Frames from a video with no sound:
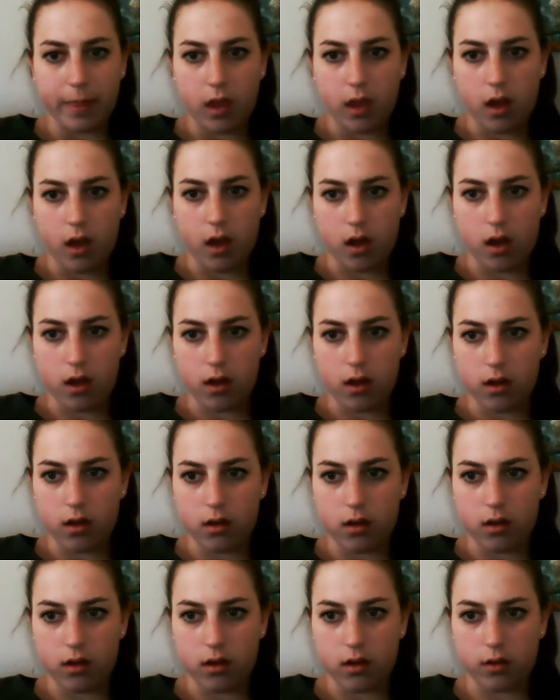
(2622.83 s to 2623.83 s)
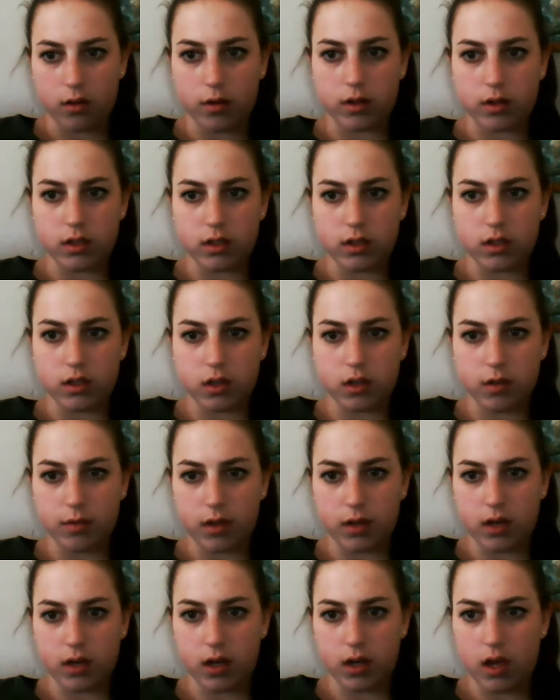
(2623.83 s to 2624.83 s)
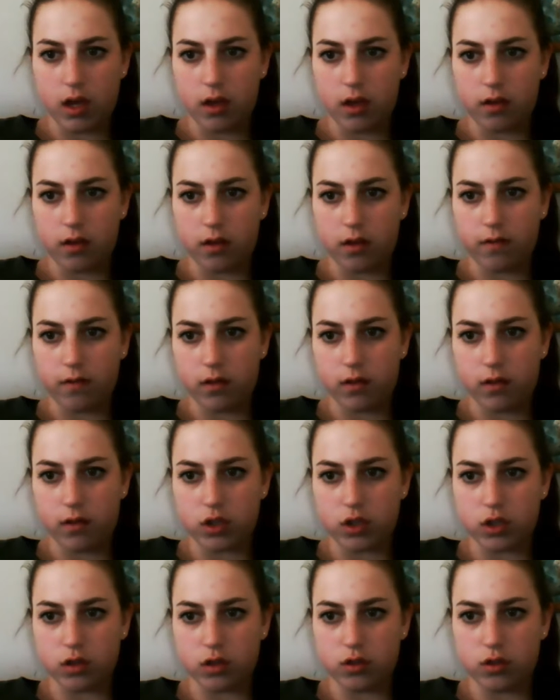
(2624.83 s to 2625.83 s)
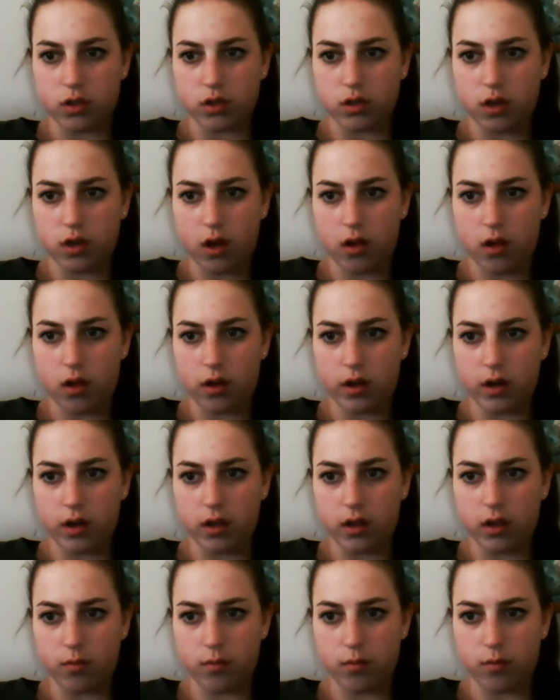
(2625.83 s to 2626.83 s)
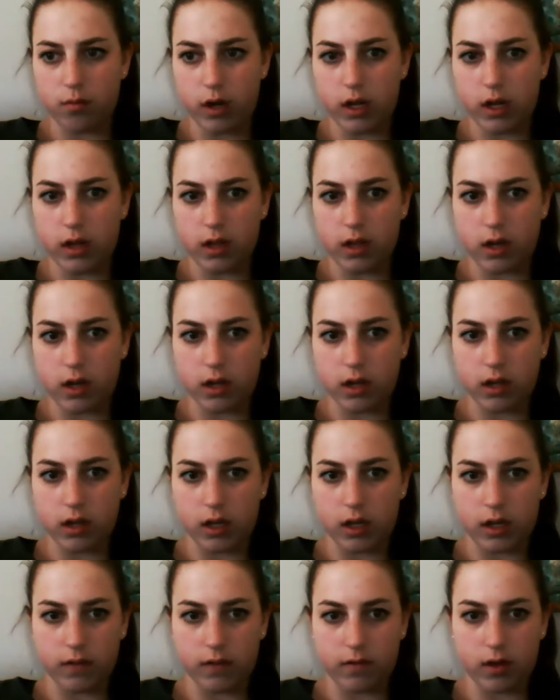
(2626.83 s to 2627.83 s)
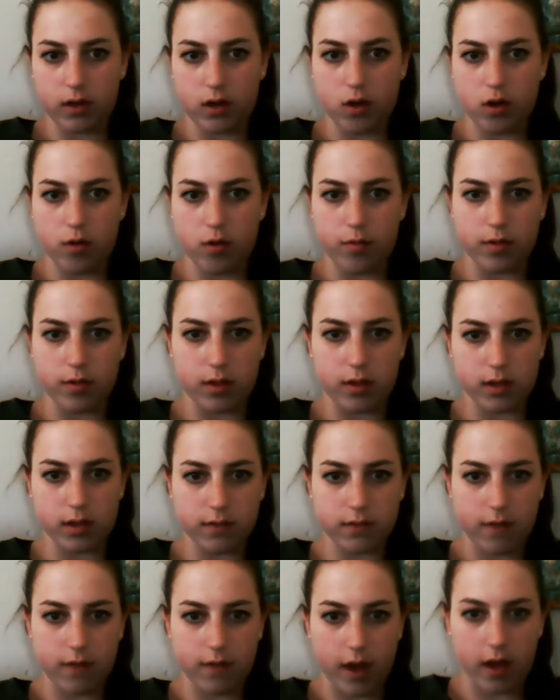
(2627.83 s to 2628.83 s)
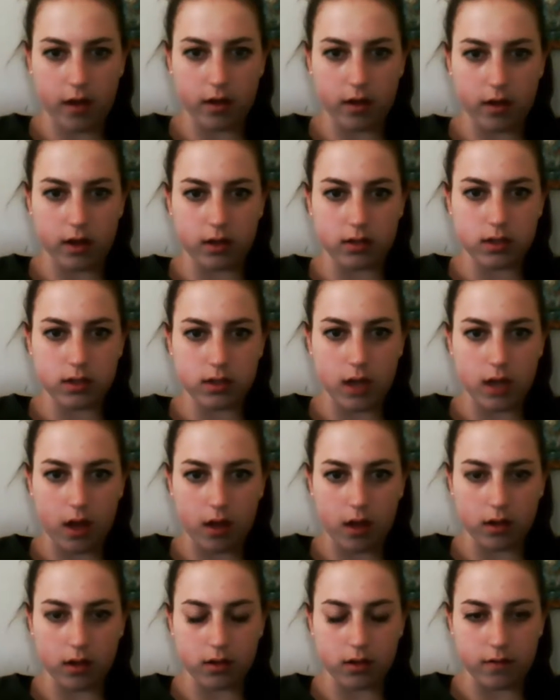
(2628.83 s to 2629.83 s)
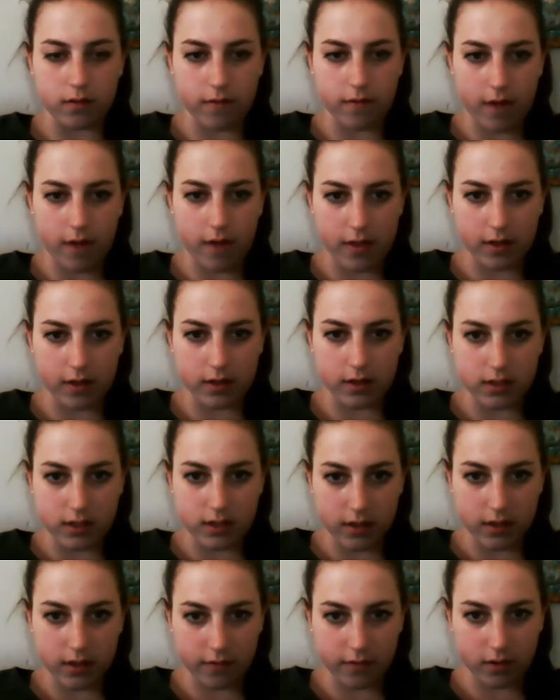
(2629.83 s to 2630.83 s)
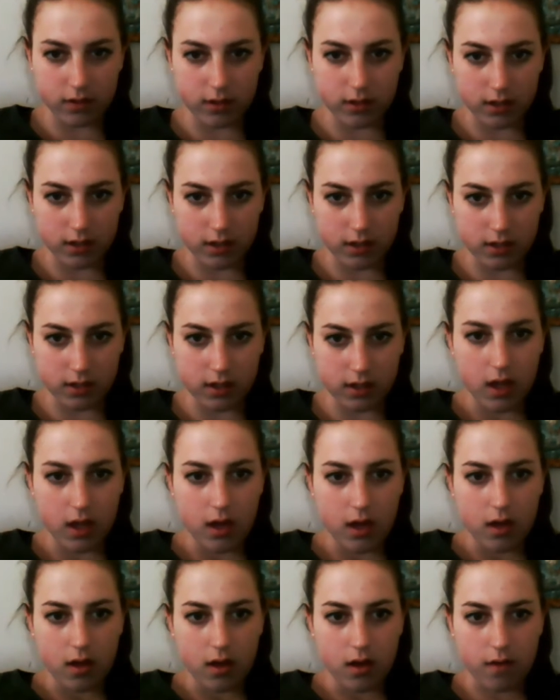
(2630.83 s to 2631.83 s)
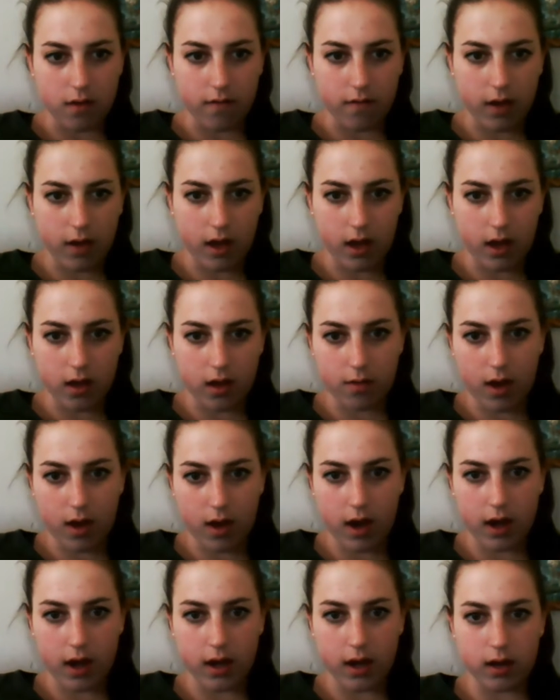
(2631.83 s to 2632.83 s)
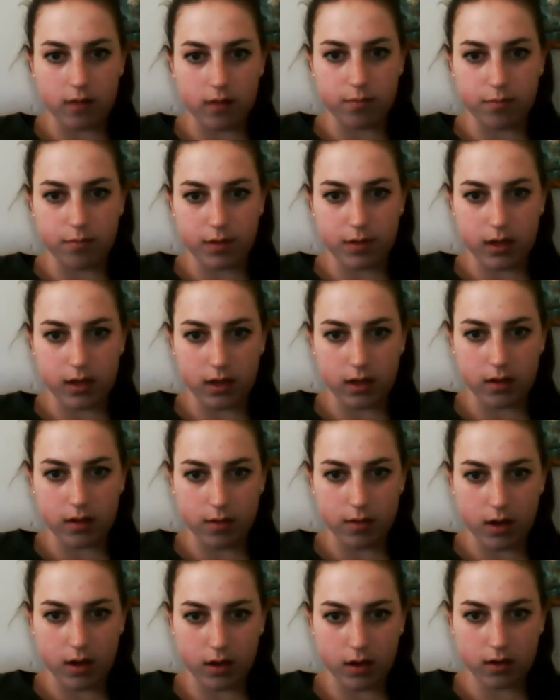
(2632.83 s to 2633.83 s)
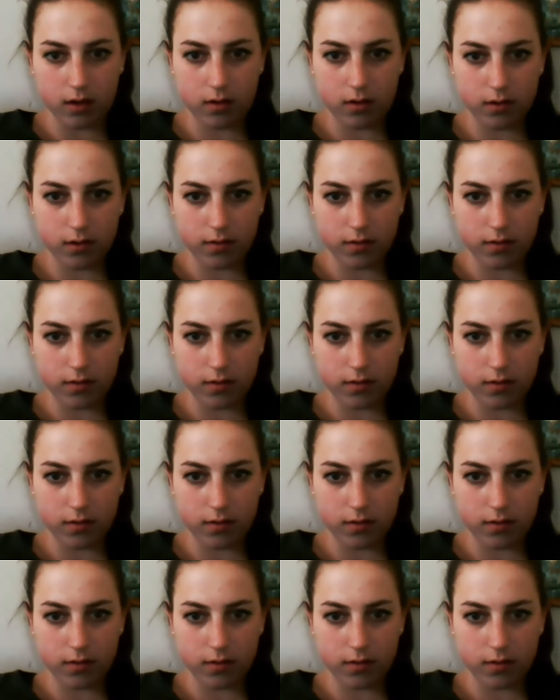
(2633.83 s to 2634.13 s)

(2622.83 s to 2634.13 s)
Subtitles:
You want to determine if the children are taller in the morning than in the evening. Open this file and define the differences of AM height and PM height.